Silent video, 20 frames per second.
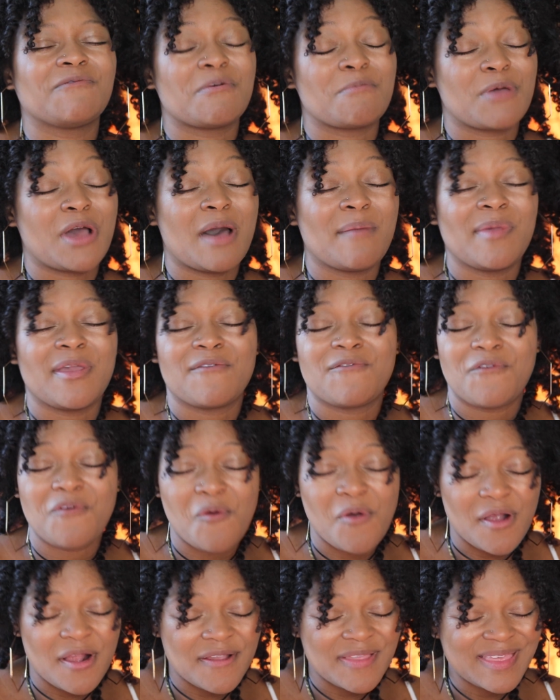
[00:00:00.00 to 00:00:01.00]
from coming
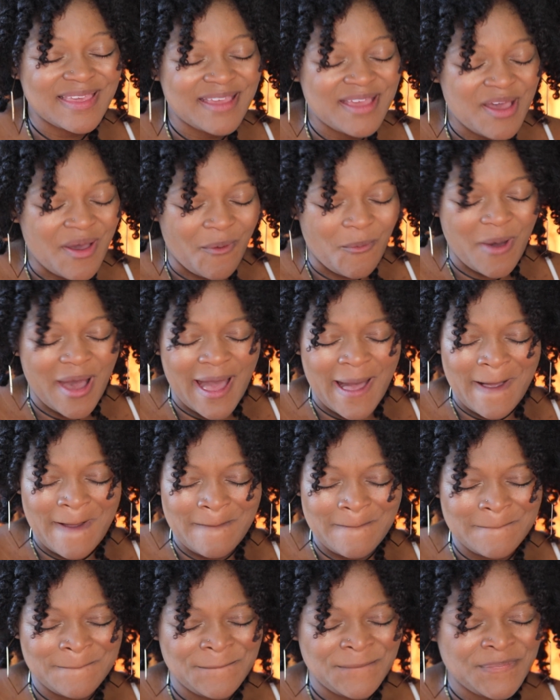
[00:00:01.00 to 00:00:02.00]
forward. Wow.